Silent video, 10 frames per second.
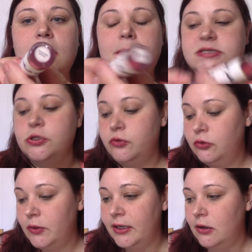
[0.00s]
So
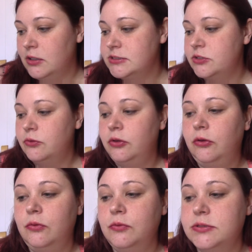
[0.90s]
you can also
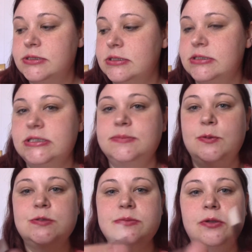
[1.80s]
use
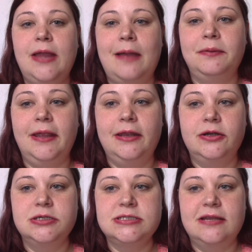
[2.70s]
disposable
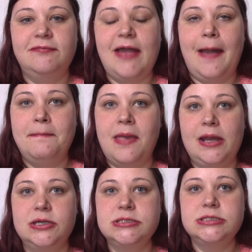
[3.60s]
applicators if that
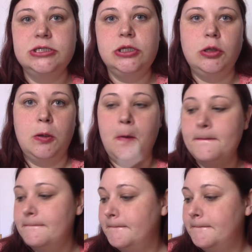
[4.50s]
matters to you.